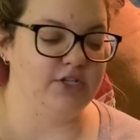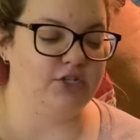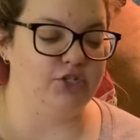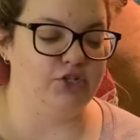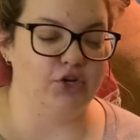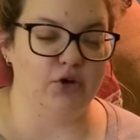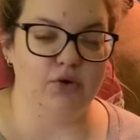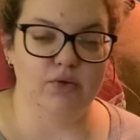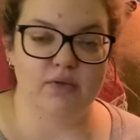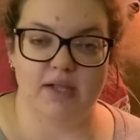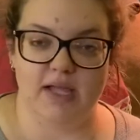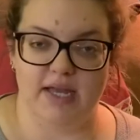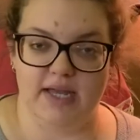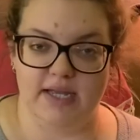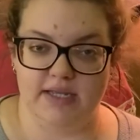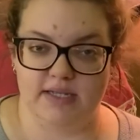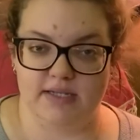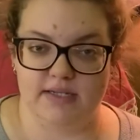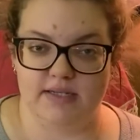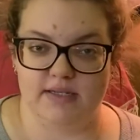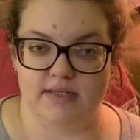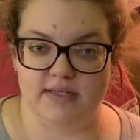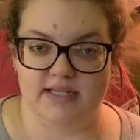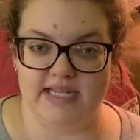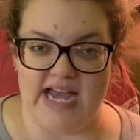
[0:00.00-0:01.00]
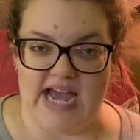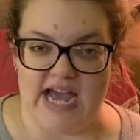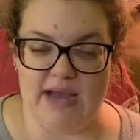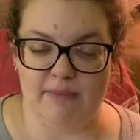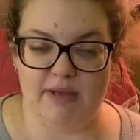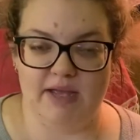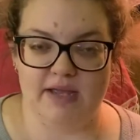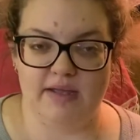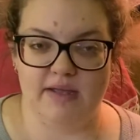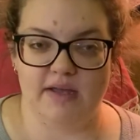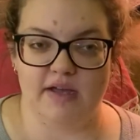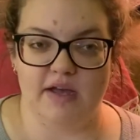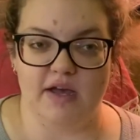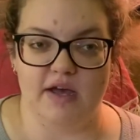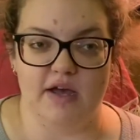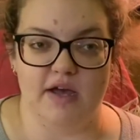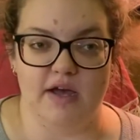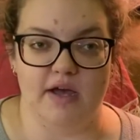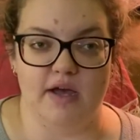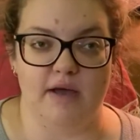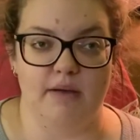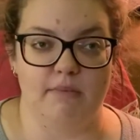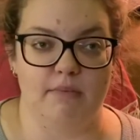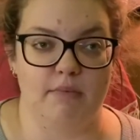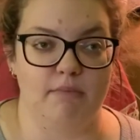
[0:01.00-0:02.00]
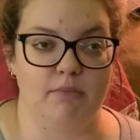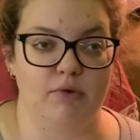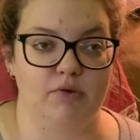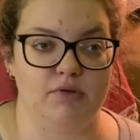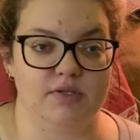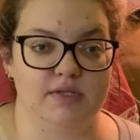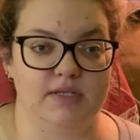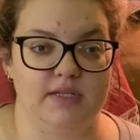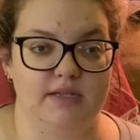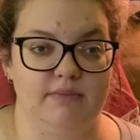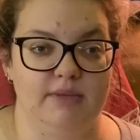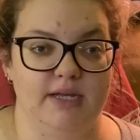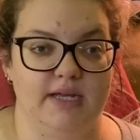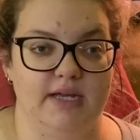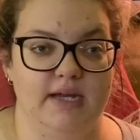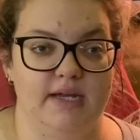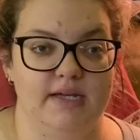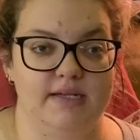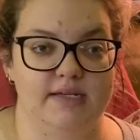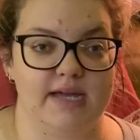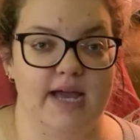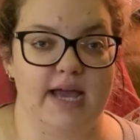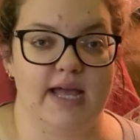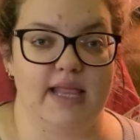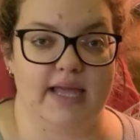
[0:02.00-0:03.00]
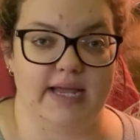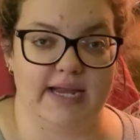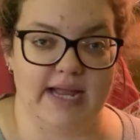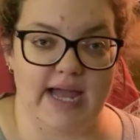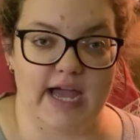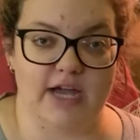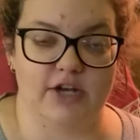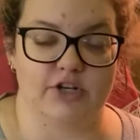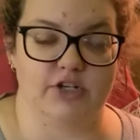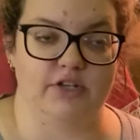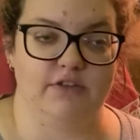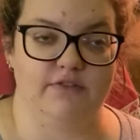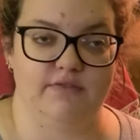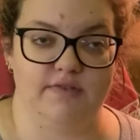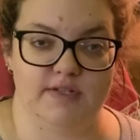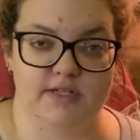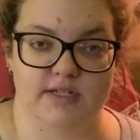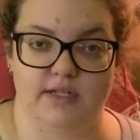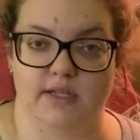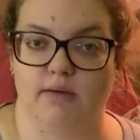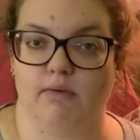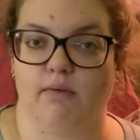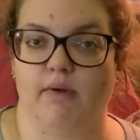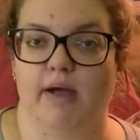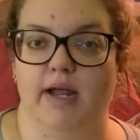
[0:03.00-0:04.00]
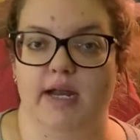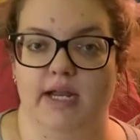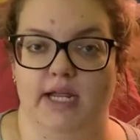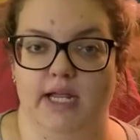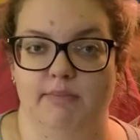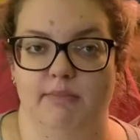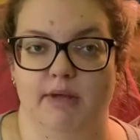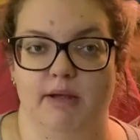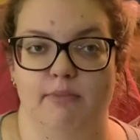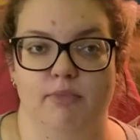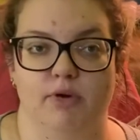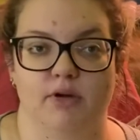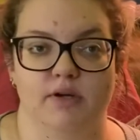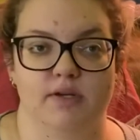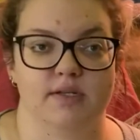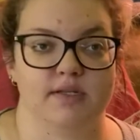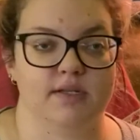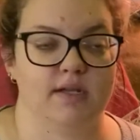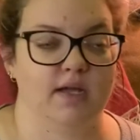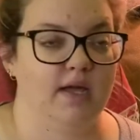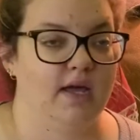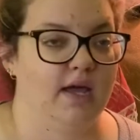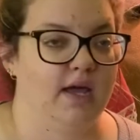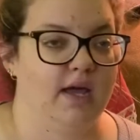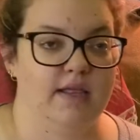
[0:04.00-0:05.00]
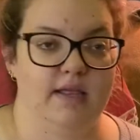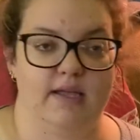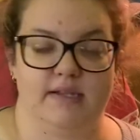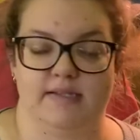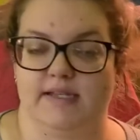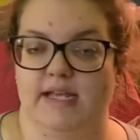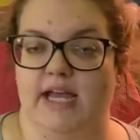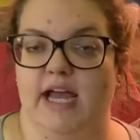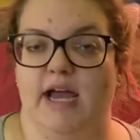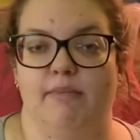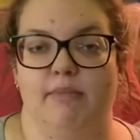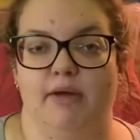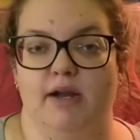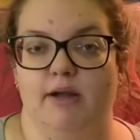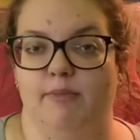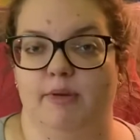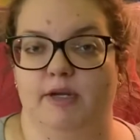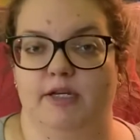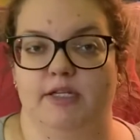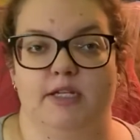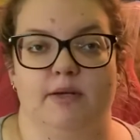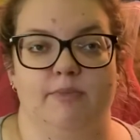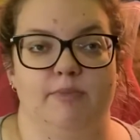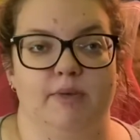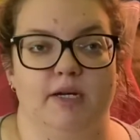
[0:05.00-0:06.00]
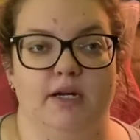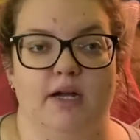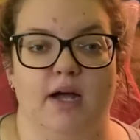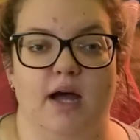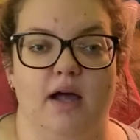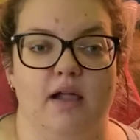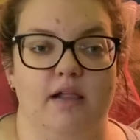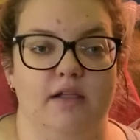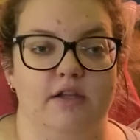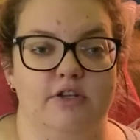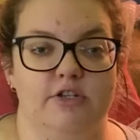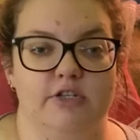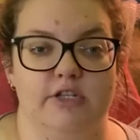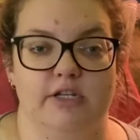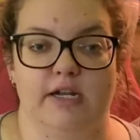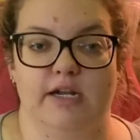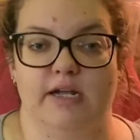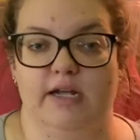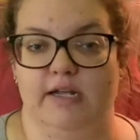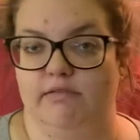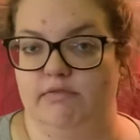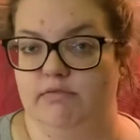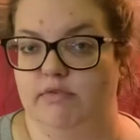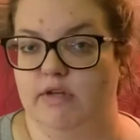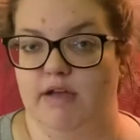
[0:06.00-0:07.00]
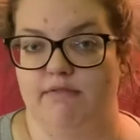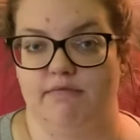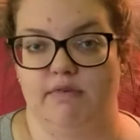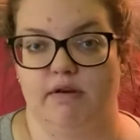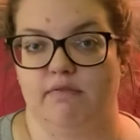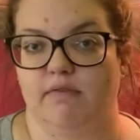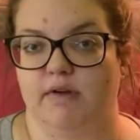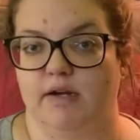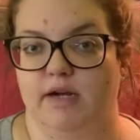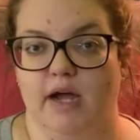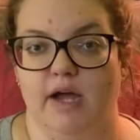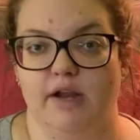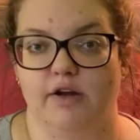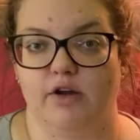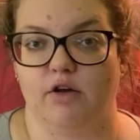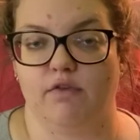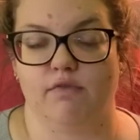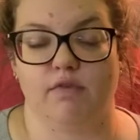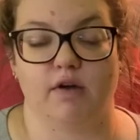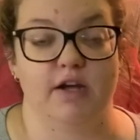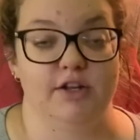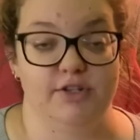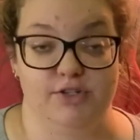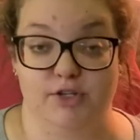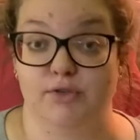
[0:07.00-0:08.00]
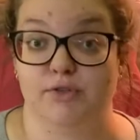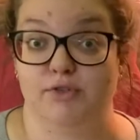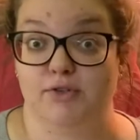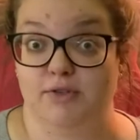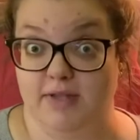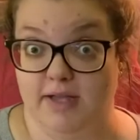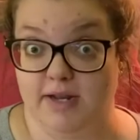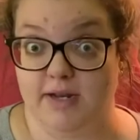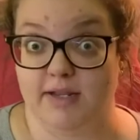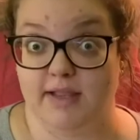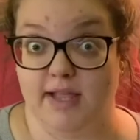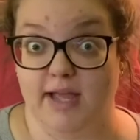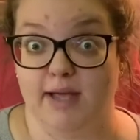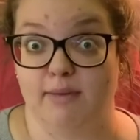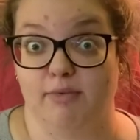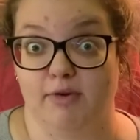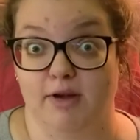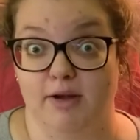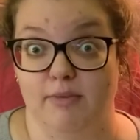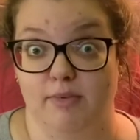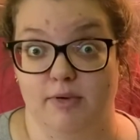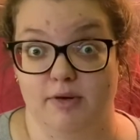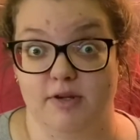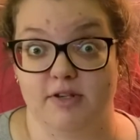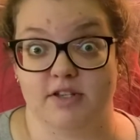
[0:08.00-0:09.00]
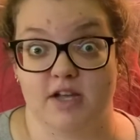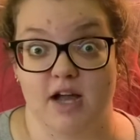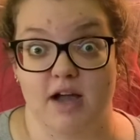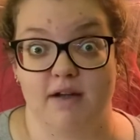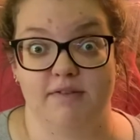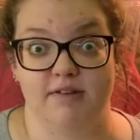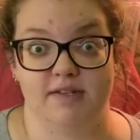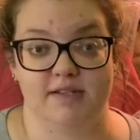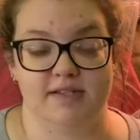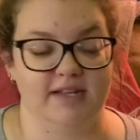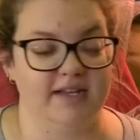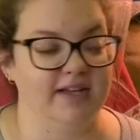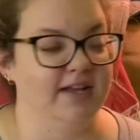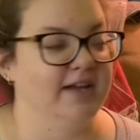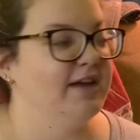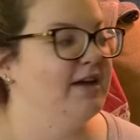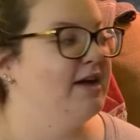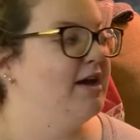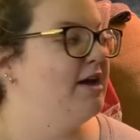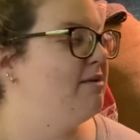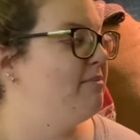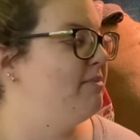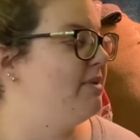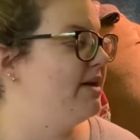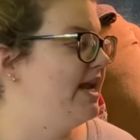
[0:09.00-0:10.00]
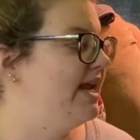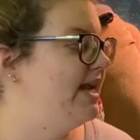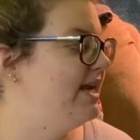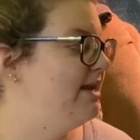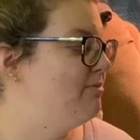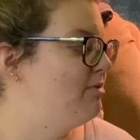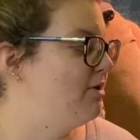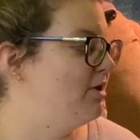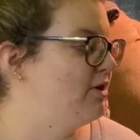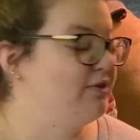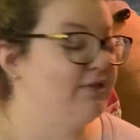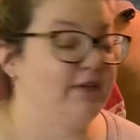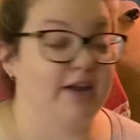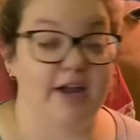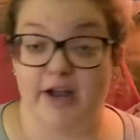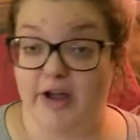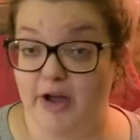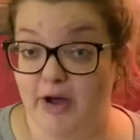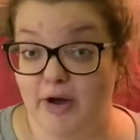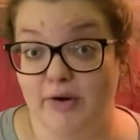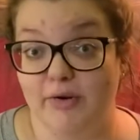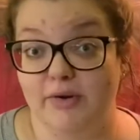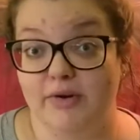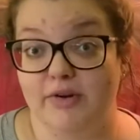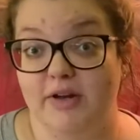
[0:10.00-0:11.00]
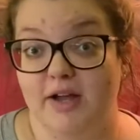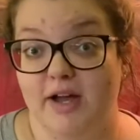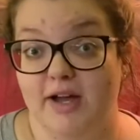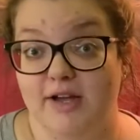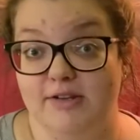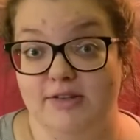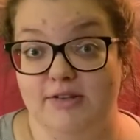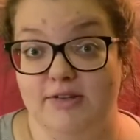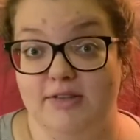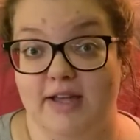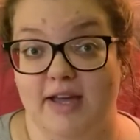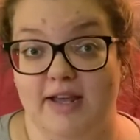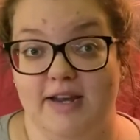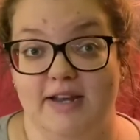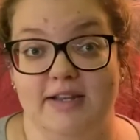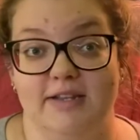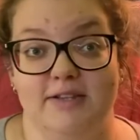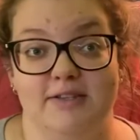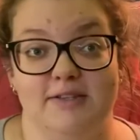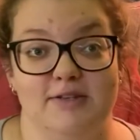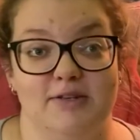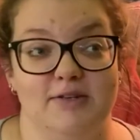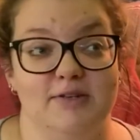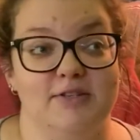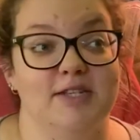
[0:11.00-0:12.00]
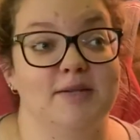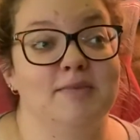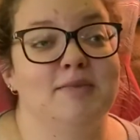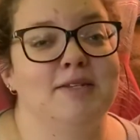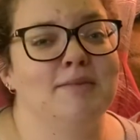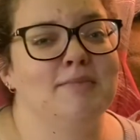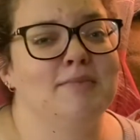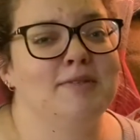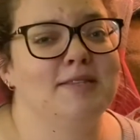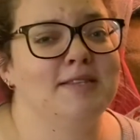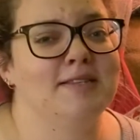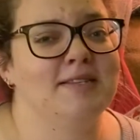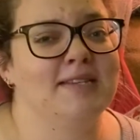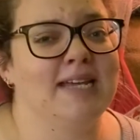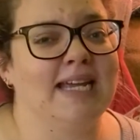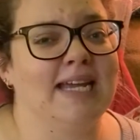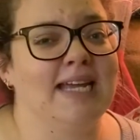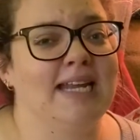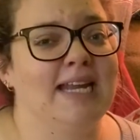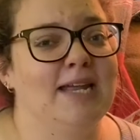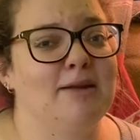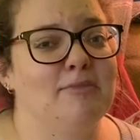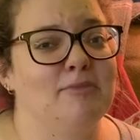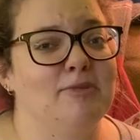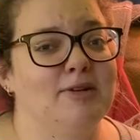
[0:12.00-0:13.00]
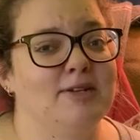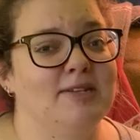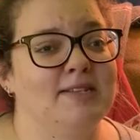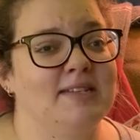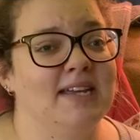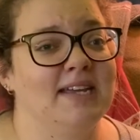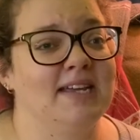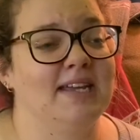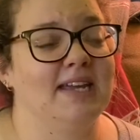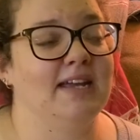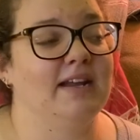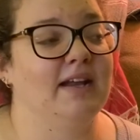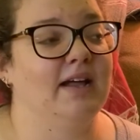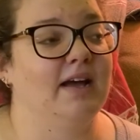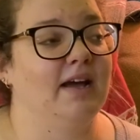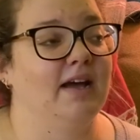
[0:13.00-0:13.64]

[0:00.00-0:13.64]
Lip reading: don't like tabbing, mostly because I like actually physically writing in my books. That's a habit I picked up in college that I have never gotten over. I don't do that in library books, obviously, but any book that I own, I do that in. So sometimes the secondhand books I get